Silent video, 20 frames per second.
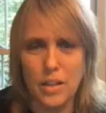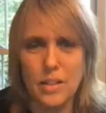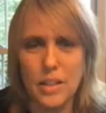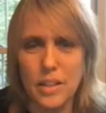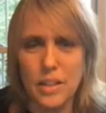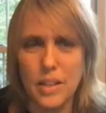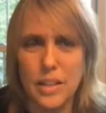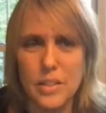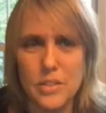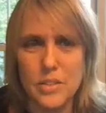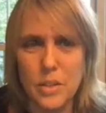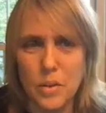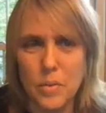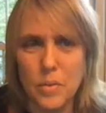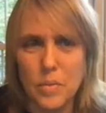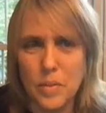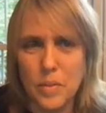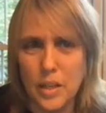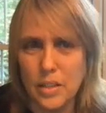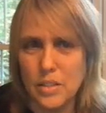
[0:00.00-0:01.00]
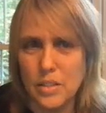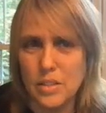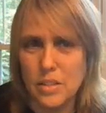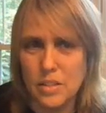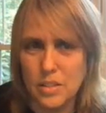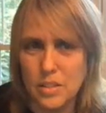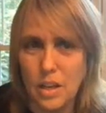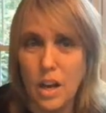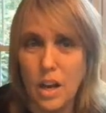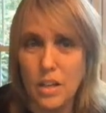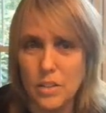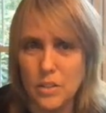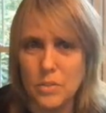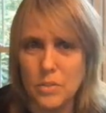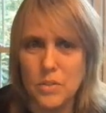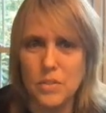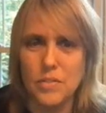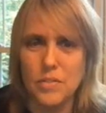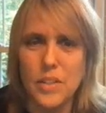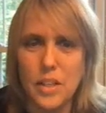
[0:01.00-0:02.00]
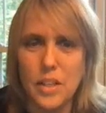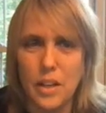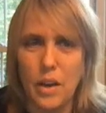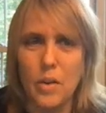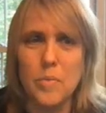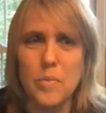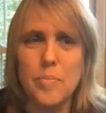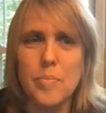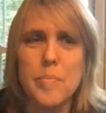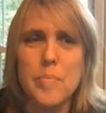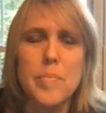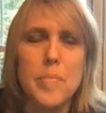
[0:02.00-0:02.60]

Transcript: and I don't want to not use the video,